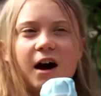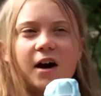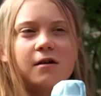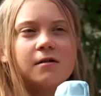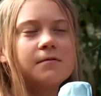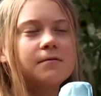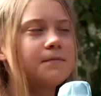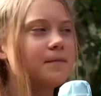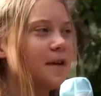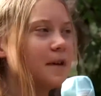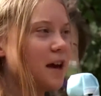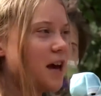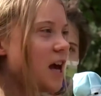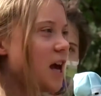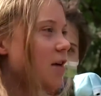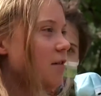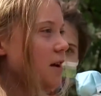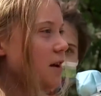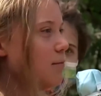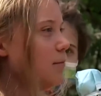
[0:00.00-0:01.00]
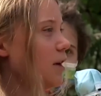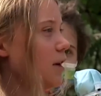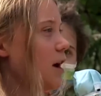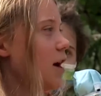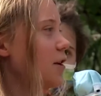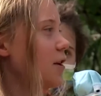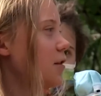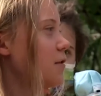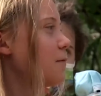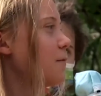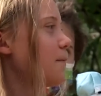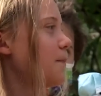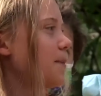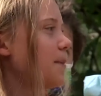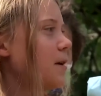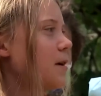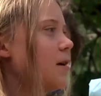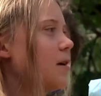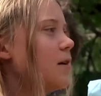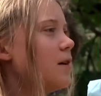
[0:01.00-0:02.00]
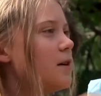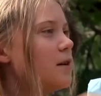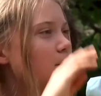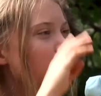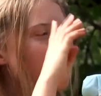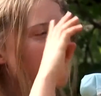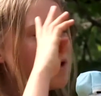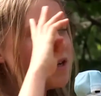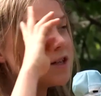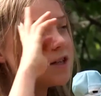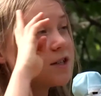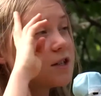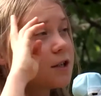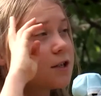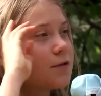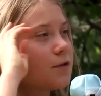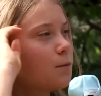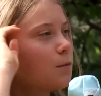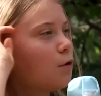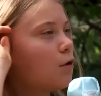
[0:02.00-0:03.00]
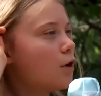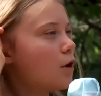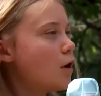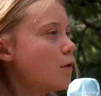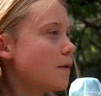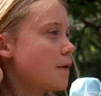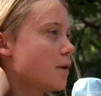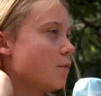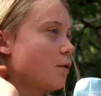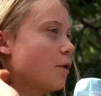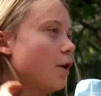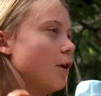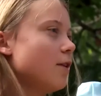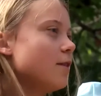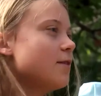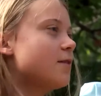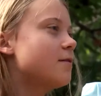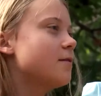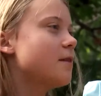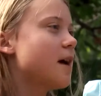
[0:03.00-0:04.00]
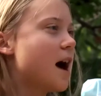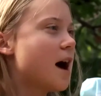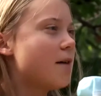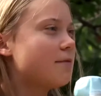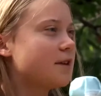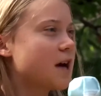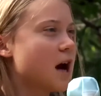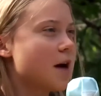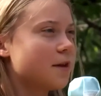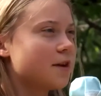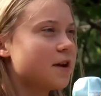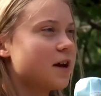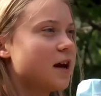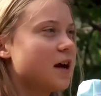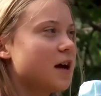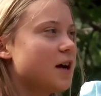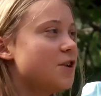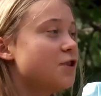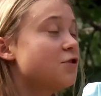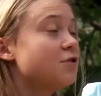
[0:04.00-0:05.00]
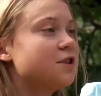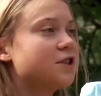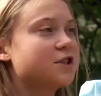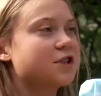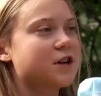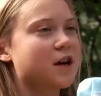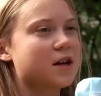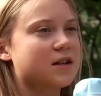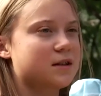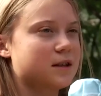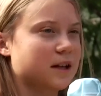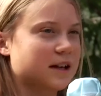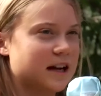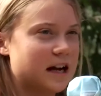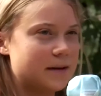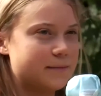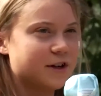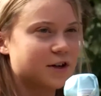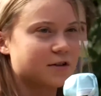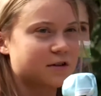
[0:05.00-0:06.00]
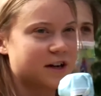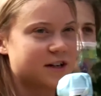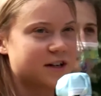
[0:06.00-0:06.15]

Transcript: now, here in Milano, ministers from all over the world have gathered here to discuss the climate